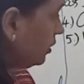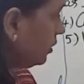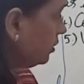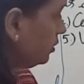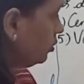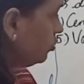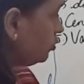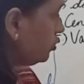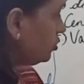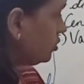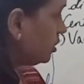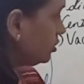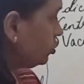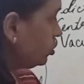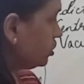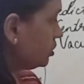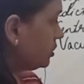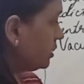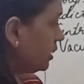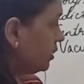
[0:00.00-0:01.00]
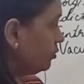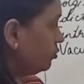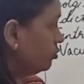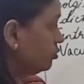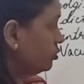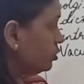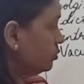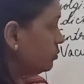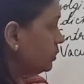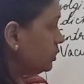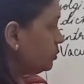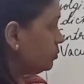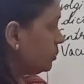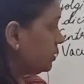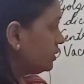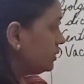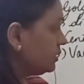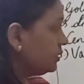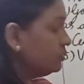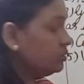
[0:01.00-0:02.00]
A new structure centrosome is
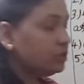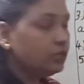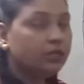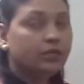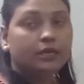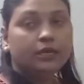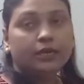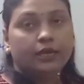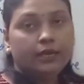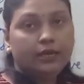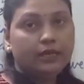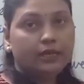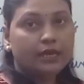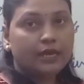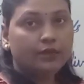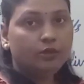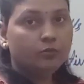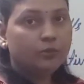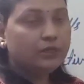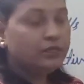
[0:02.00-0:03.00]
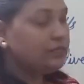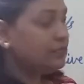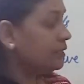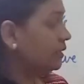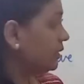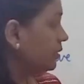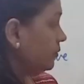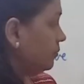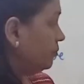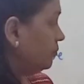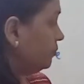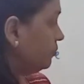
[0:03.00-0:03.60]
present in animal cell.